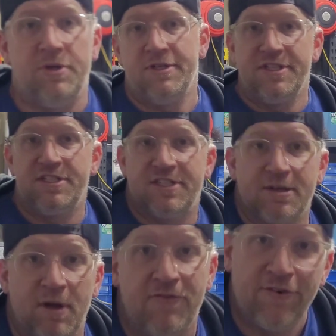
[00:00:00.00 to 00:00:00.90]
This is like
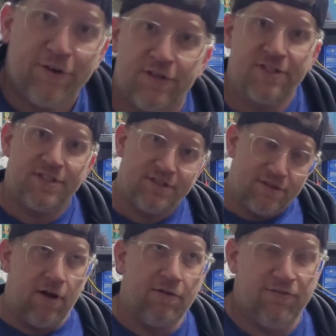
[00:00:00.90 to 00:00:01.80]
my fourth
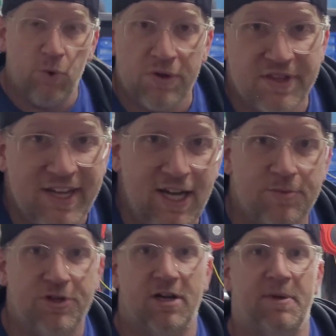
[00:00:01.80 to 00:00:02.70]
time
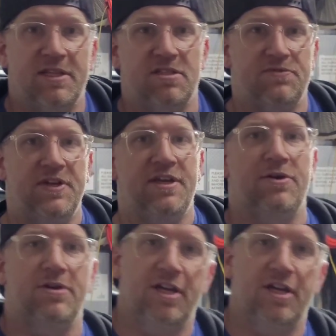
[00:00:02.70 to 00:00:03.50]
trying to make this video,